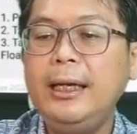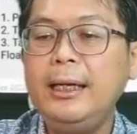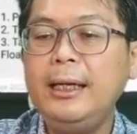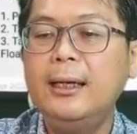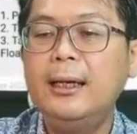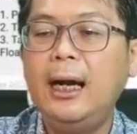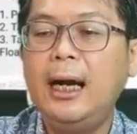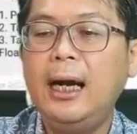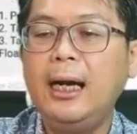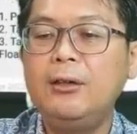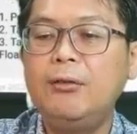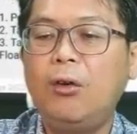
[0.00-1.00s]
We did hit
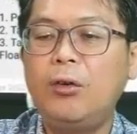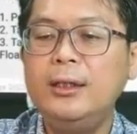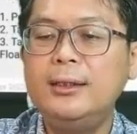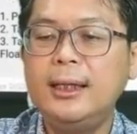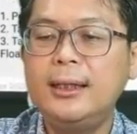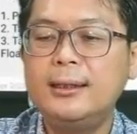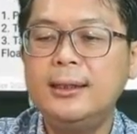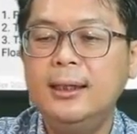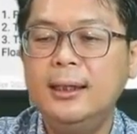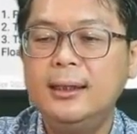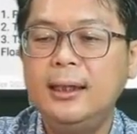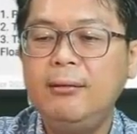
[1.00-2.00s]
high to
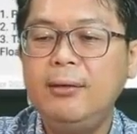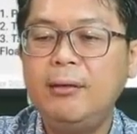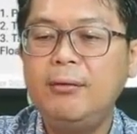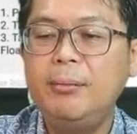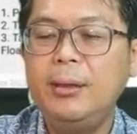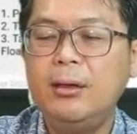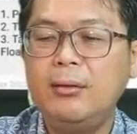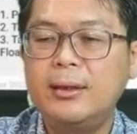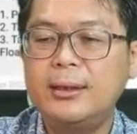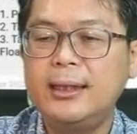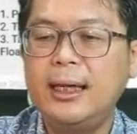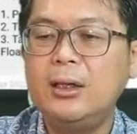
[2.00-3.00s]
46, then we have
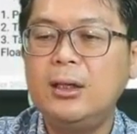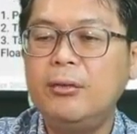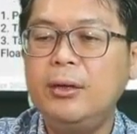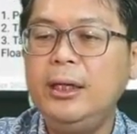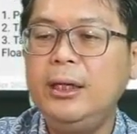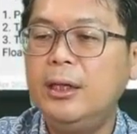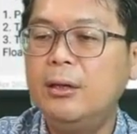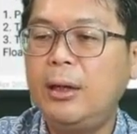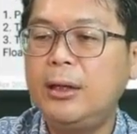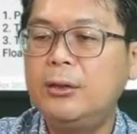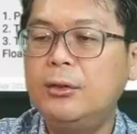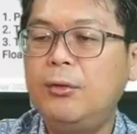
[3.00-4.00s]
a bit of a sell-off
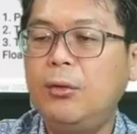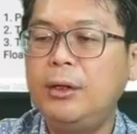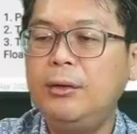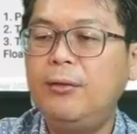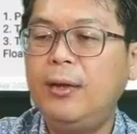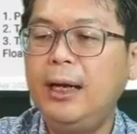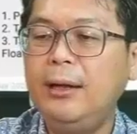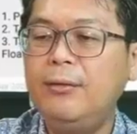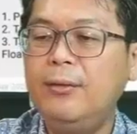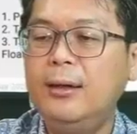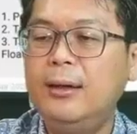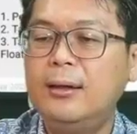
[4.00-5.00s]
in here right to
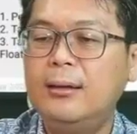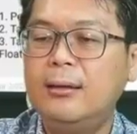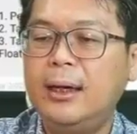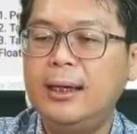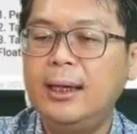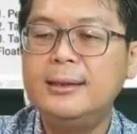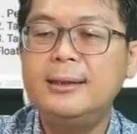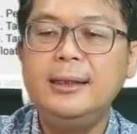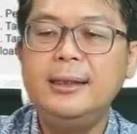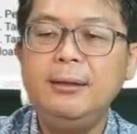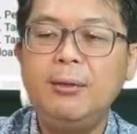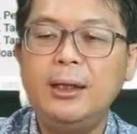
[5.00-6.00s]
45.
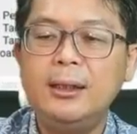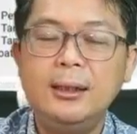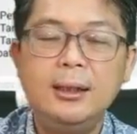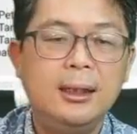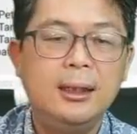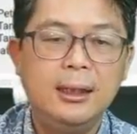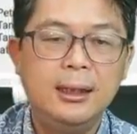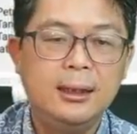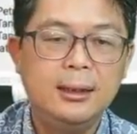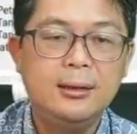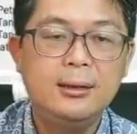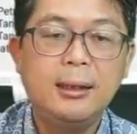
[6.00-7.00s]
Right, let's see whether
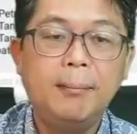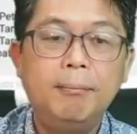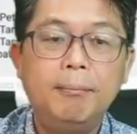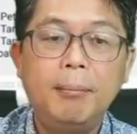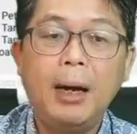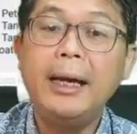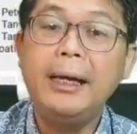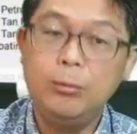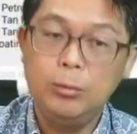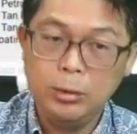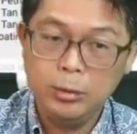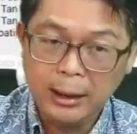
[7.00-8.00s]

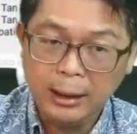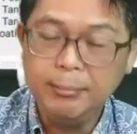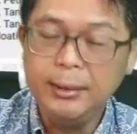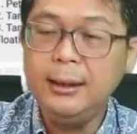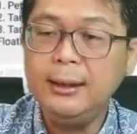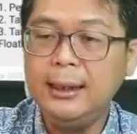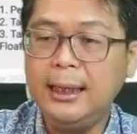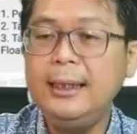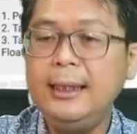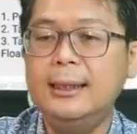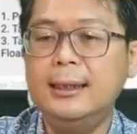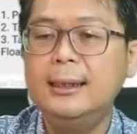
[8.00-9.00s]
some buying will come
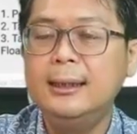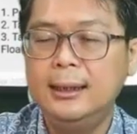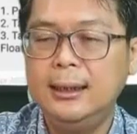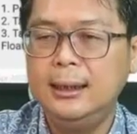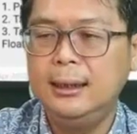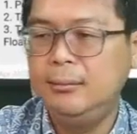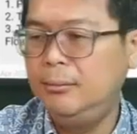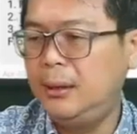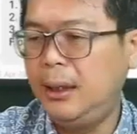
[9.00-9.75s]
in later,